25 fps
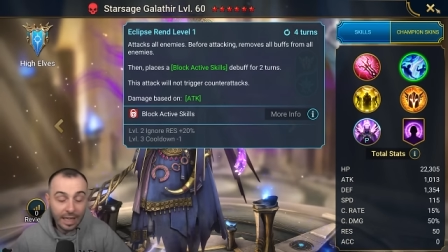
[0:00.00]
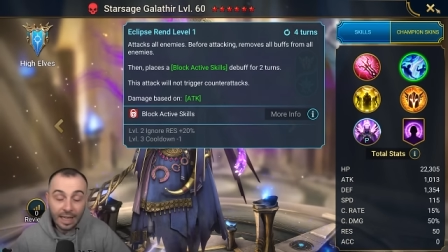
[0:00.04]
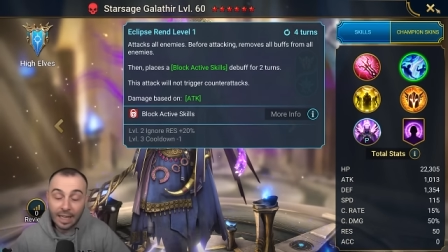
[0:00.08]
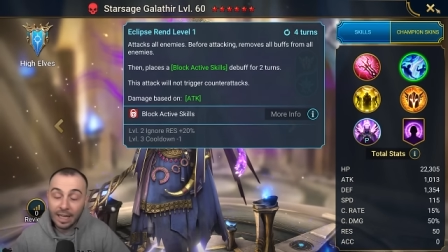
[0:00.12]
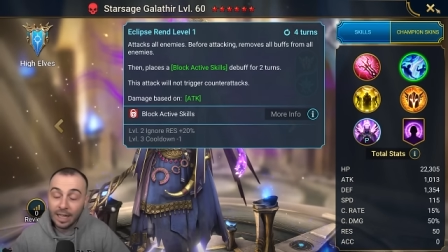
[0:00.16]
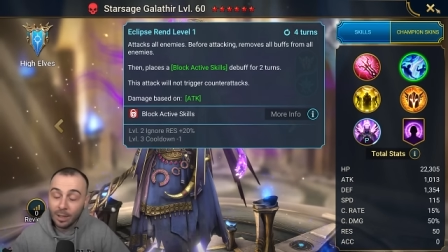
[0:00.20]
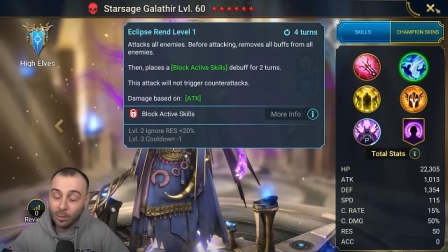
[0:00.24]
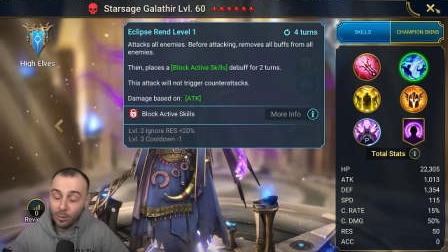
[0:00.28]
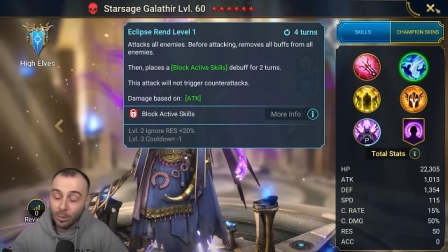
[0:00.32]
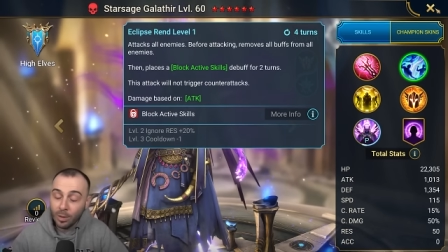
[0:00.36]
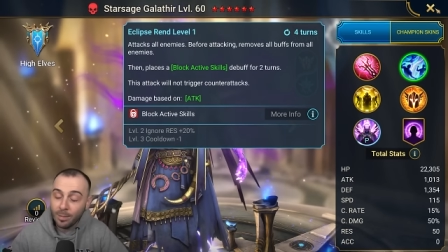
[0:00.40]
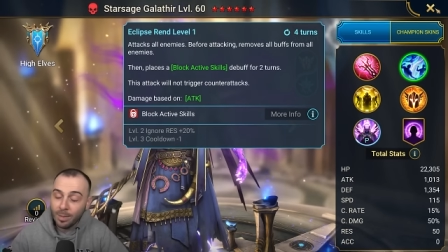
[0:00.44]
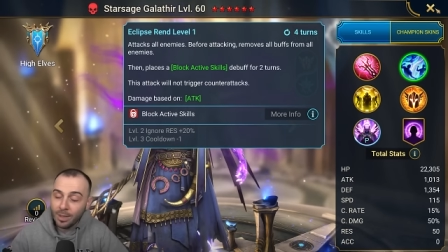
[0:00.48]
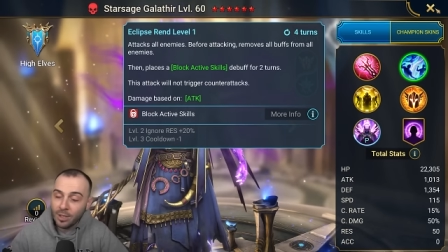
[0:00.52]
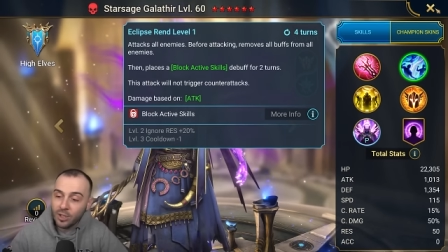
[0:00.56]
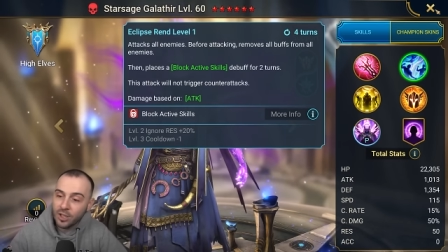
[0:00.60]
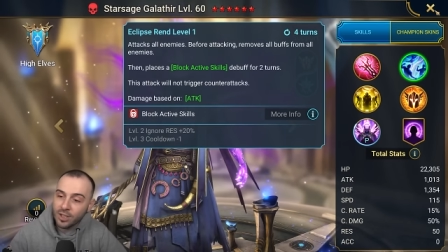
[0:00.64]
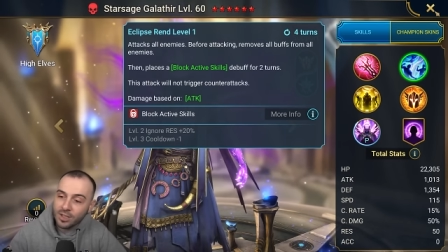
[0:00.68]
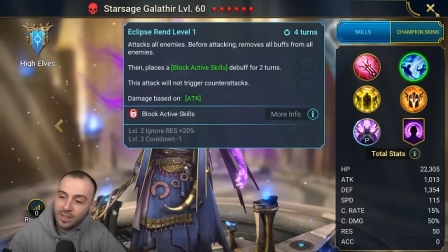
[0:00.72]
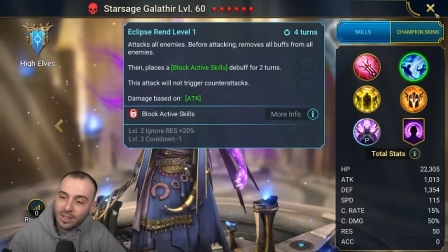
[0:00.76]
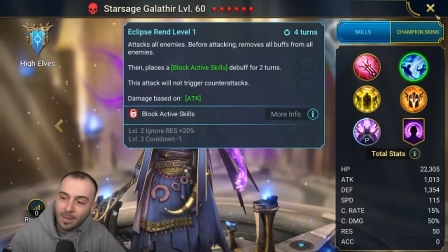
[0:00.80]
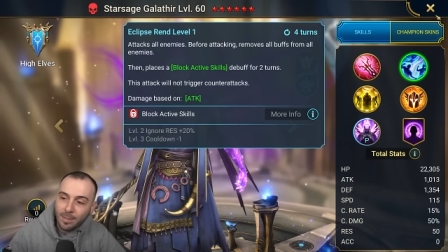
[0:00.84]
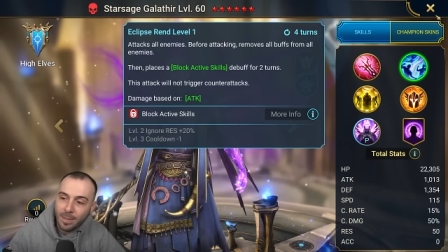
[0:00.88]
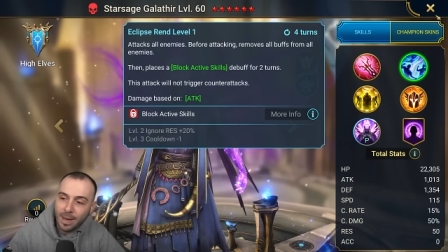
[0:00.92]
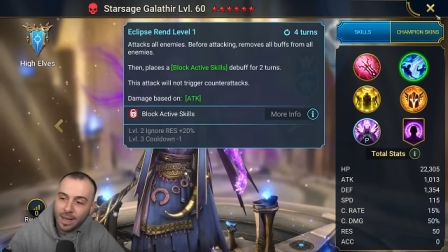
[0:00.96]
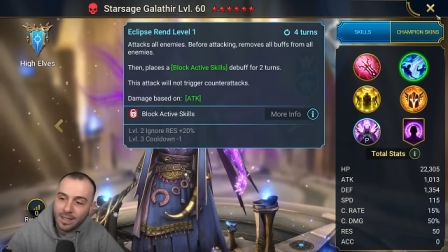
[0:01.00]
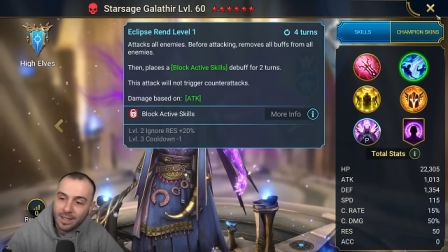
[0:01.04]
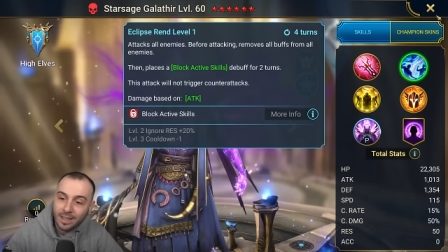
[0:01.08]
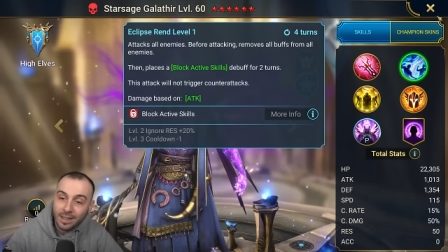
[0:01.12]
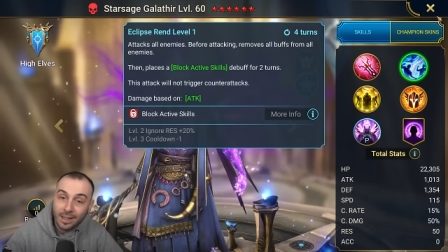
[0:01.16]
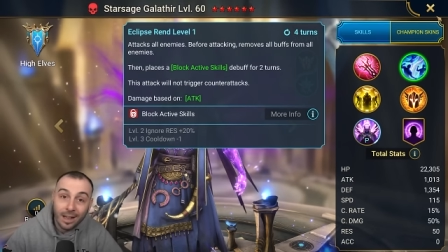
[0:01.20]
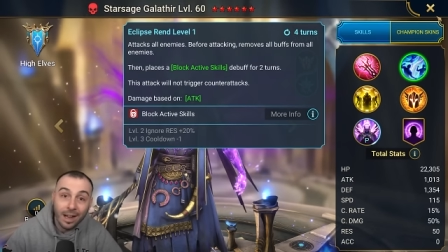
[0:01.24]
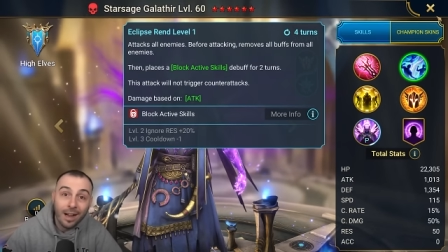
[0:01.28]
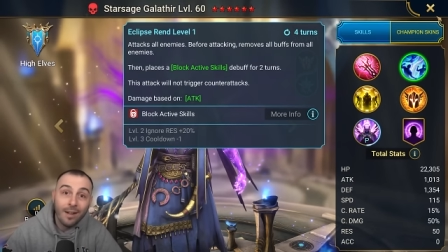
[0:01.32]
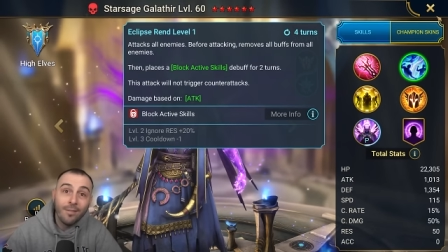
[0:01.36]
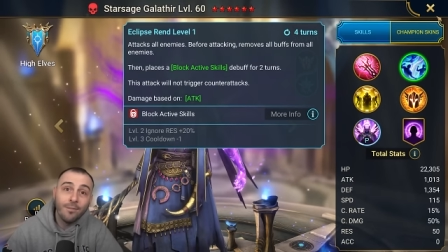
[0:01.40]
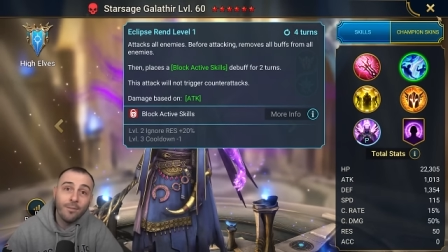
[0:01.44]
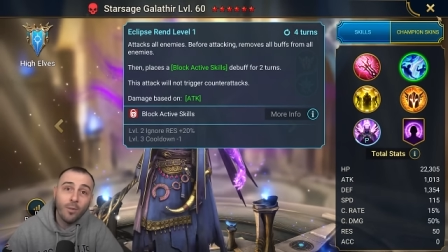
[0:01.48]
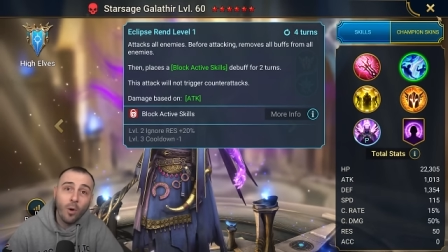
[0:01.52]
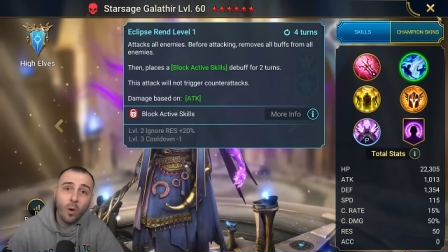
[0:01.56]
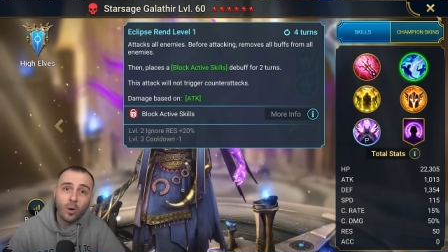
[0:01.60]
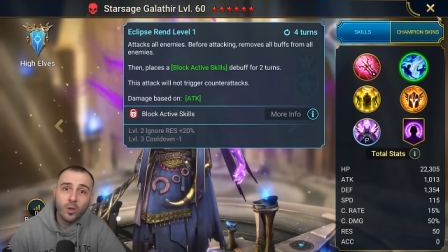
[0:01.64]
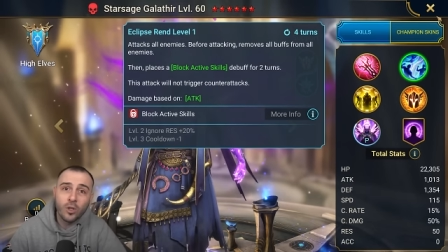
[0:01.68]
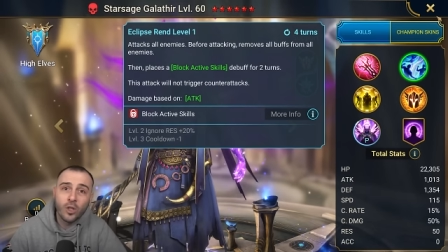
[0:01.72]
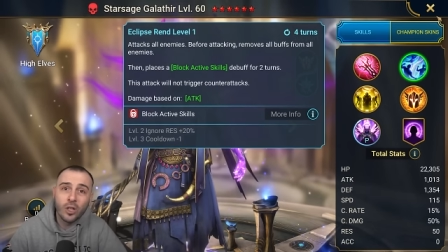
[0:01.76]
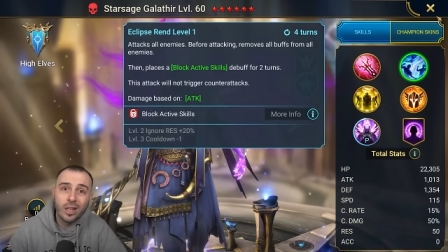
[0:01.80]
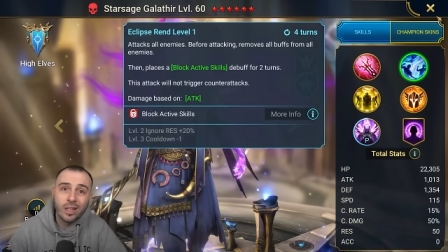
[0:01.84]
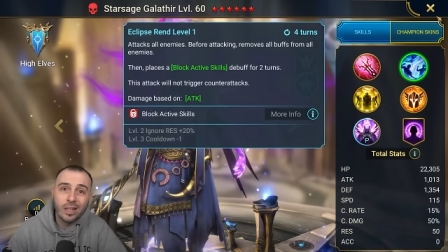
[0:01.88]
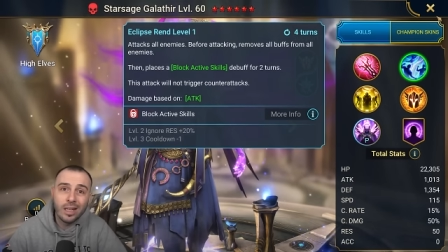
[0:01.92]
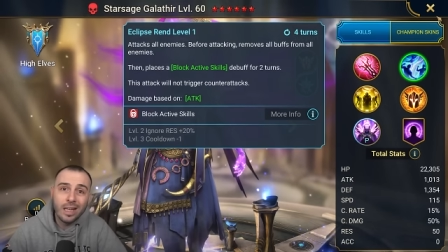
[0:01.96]
it will be just amazing.
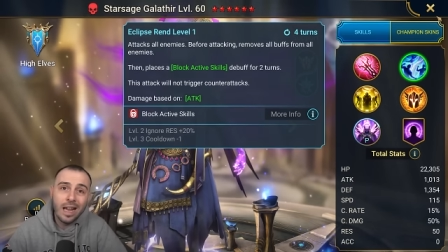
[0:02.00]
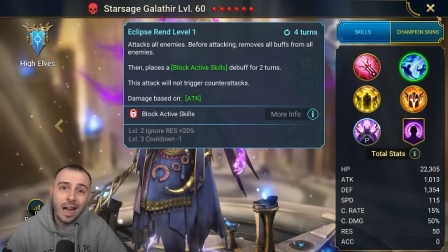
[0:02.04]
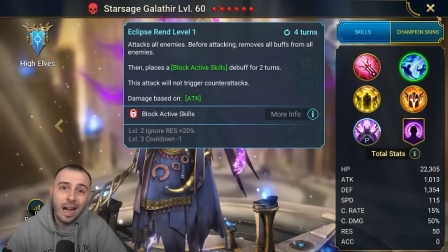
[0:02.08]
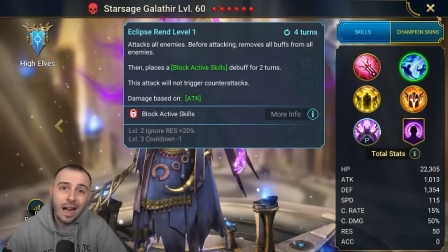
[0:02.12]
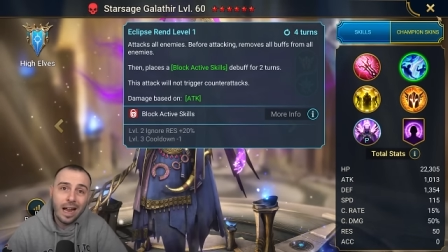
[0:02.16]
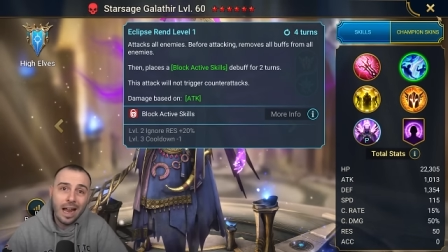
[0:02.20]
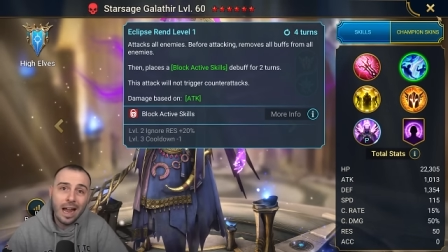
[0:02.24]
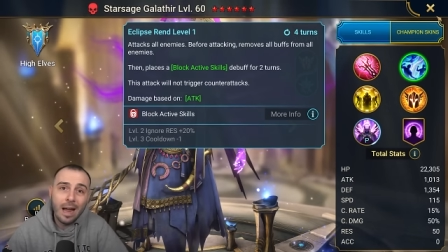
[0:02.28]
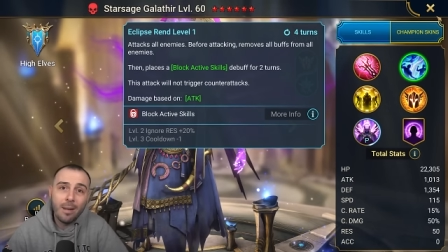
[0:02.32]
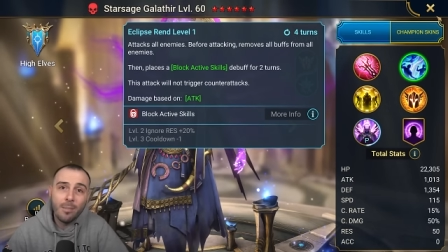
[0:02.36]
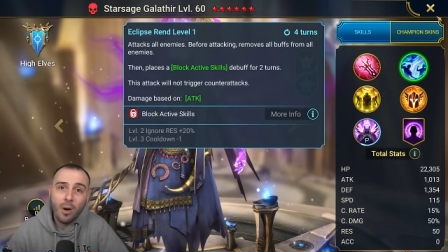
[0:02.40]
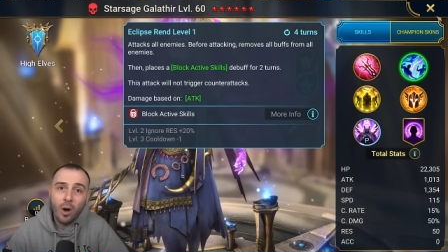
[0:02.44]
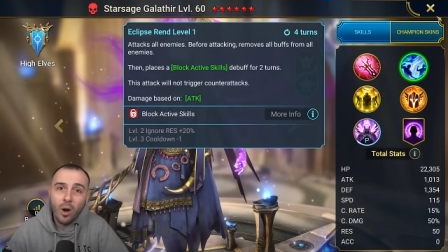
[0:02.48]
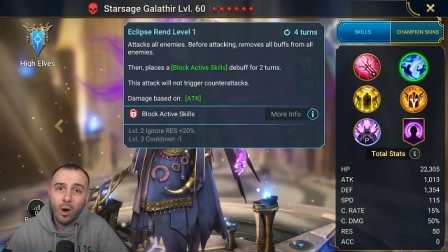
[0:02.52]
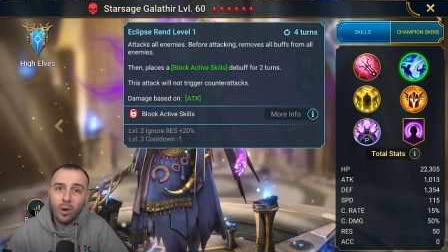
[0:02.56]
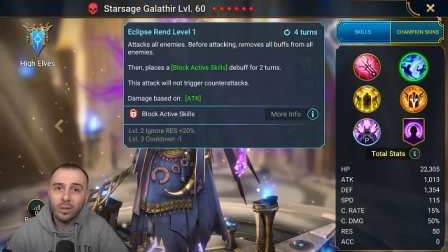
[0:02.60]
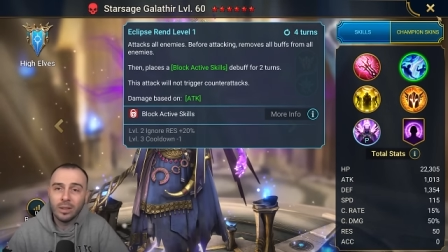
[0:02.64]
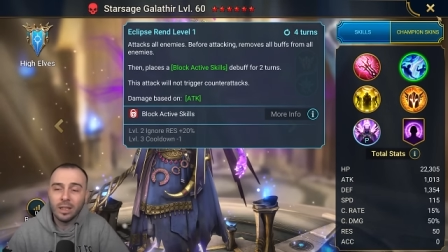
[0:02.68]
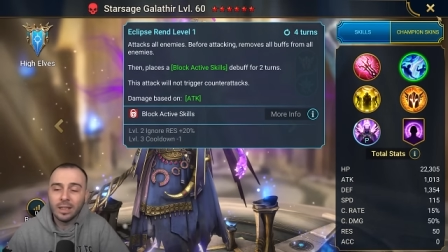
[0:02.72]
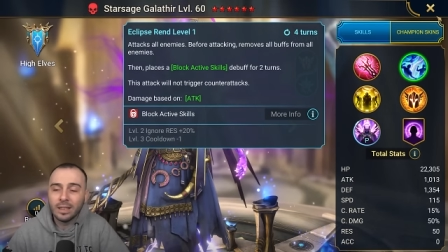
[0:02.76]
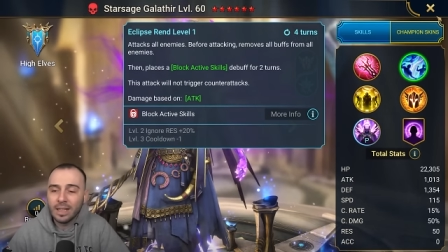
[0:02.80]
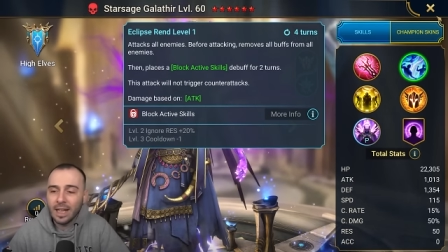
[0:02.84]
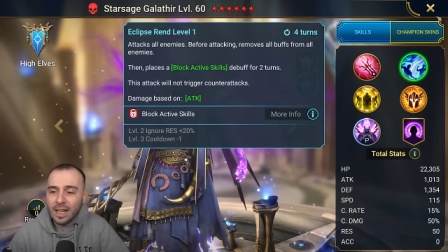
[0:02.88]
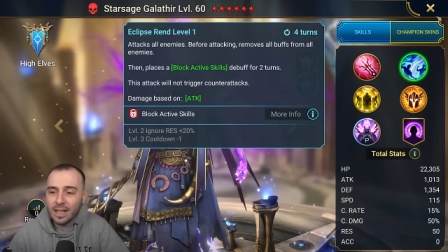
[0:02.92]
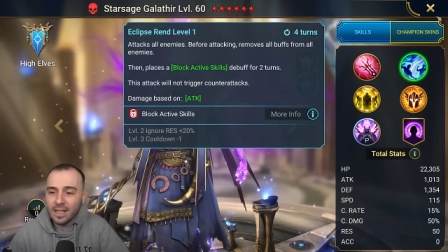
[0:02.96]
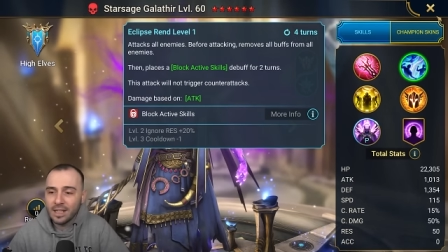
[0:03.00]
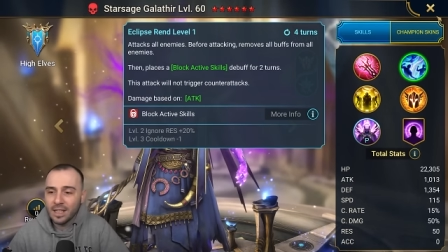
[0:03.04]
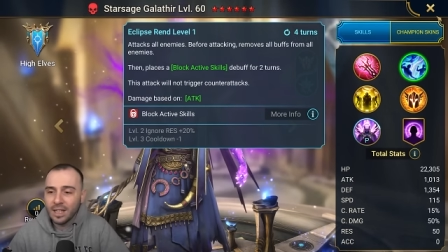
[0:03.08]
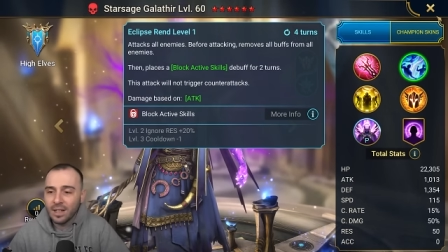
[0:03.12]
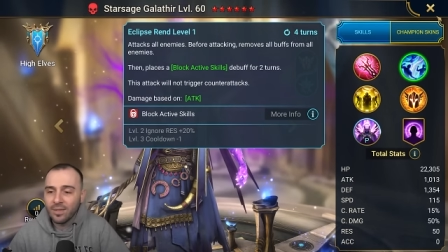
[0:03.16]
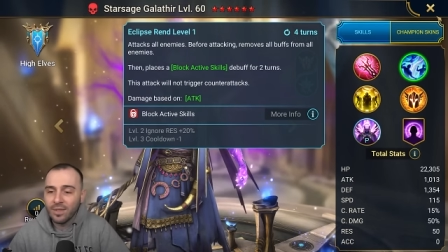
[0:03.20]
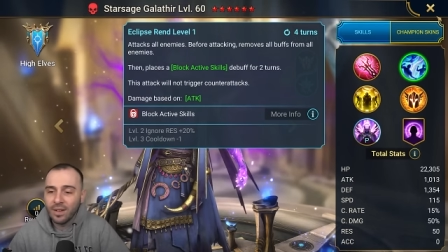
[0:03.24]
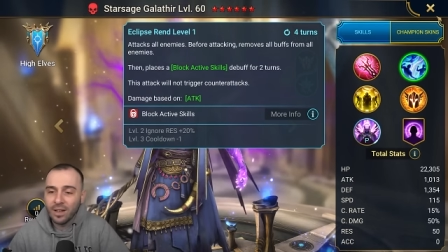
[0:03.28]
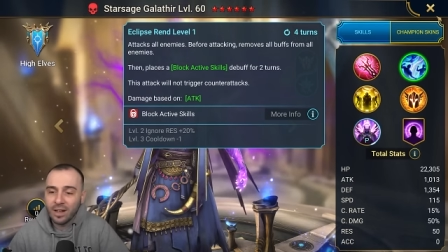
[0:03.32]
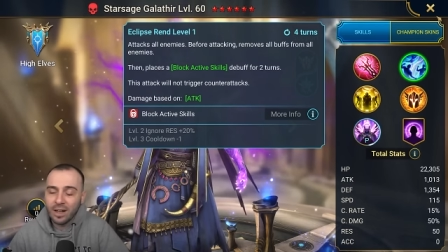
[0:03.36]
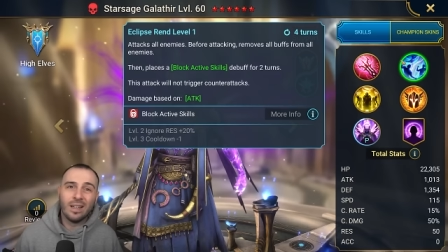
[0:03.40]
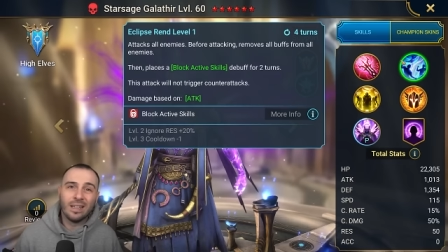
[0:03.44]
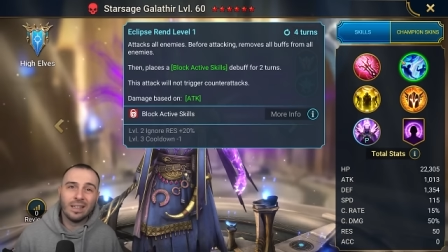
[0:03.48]
Unfortunately, I am on the test server.